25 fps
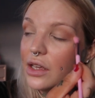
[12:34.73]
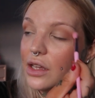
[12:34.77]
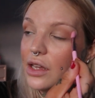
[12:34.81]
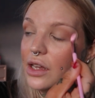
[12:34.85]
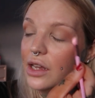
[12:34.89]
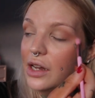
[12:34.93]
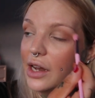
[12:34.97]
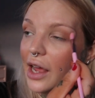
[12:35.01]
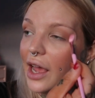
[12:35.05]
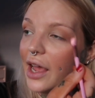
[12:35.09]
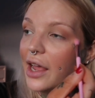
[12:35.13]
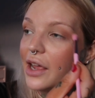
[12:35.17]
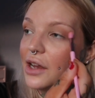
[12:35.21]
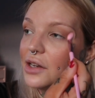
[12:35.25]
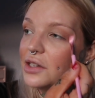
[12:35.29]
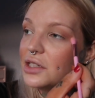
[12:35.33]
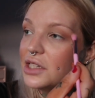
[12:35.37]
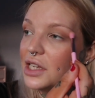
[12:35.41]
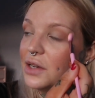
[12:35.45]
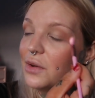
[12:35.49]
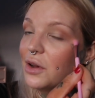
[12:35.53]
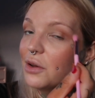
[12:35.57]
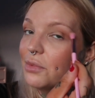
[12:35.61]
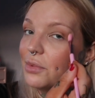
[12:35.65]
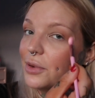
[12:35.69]
you know,
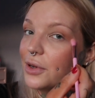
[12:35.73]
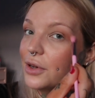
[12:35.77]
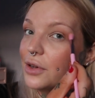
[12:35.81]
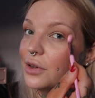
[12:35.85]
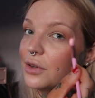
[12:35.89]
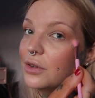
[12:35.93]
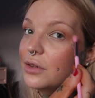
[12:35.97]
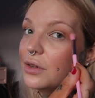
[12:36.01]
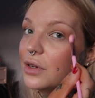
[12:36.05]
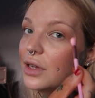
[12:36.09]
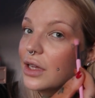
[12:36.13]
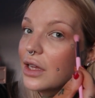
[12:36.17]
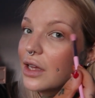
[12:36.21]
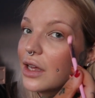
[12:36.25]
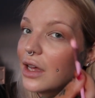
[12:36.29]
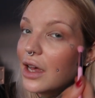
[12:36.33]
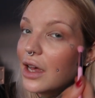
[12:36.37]
doable,